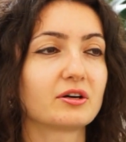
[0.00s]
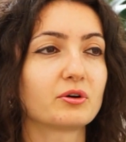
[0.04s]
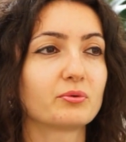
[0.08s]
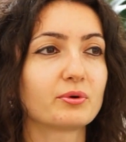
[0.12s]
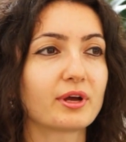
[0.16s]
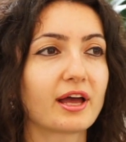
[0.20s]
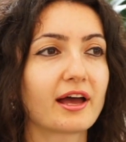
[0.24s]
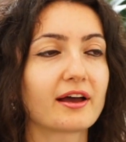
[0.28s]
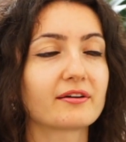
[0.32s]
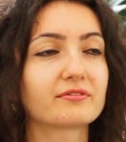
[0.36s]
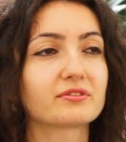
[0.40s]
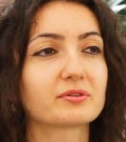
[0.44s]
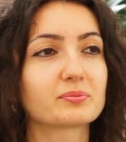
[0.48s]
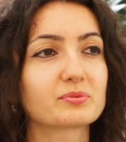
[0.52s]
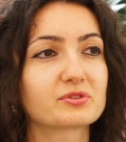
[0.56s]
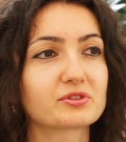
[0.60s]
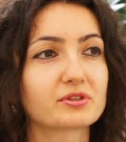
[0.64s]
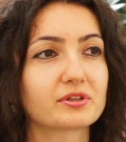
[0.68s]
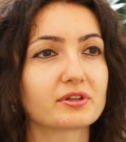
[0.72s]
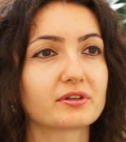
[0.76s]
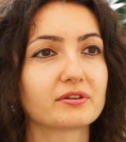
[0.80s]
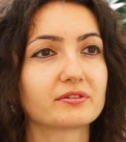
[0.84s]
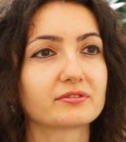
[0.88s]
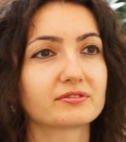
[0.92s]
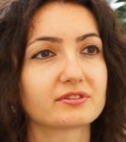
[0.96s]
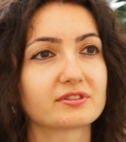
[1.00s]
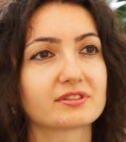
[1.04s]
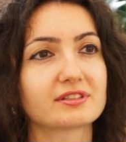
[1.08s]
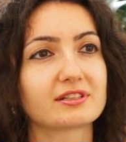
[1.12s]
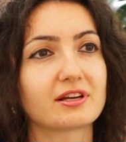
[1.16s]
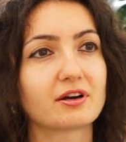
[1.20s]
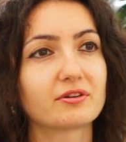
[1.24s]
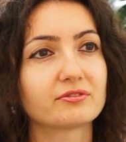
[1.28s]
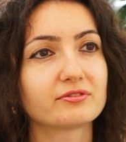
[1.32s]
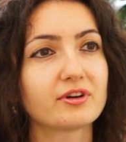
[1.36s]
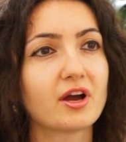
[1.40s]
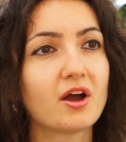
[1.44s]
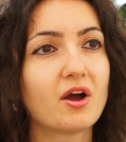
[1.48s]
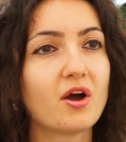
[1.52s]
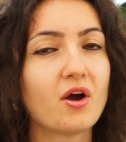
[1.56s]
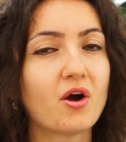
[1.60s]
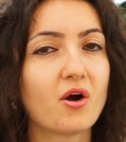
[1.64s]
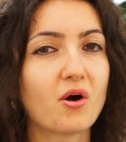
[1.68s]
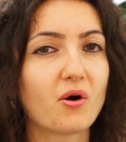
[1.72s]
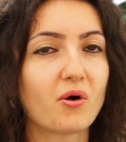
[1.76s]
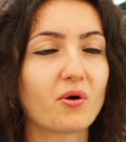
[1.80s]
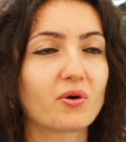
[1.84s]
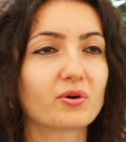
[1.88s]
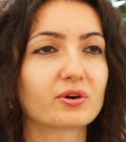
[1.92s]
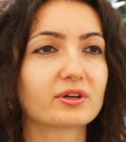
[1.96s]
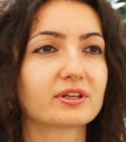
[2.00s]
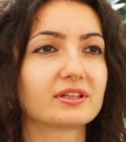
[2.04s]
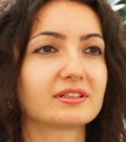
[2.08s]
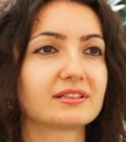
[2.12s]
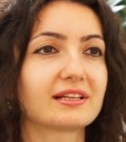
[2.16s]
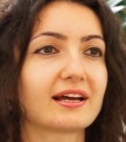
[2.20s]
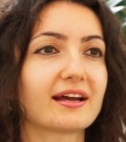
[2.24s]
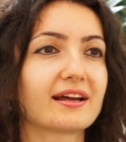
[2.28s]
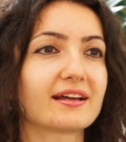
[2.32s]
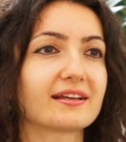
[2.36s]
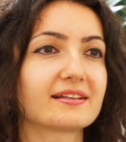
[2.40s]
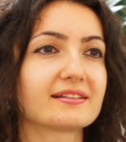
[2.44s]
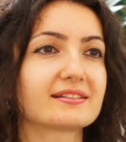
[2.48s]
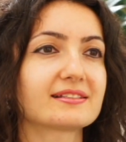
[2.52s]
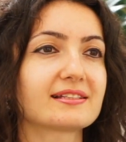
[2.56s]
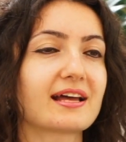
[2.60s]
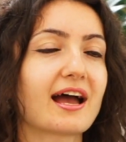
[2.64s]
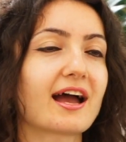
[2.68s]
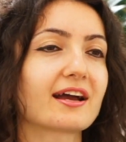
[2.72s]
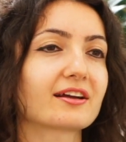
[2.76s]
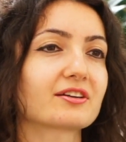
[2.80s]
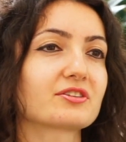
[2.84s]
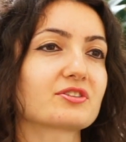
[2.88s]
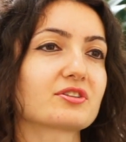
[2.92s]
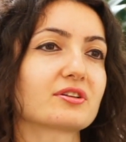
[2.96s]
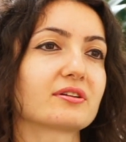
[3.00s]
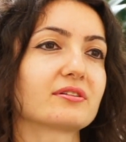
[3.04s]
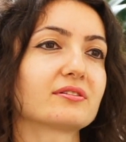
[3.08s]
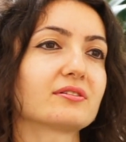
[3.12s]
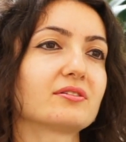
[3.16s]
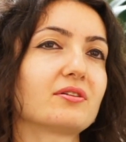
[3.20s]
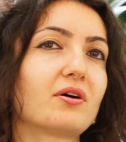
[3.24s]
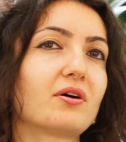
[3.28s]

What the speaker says: We have observed self-organized action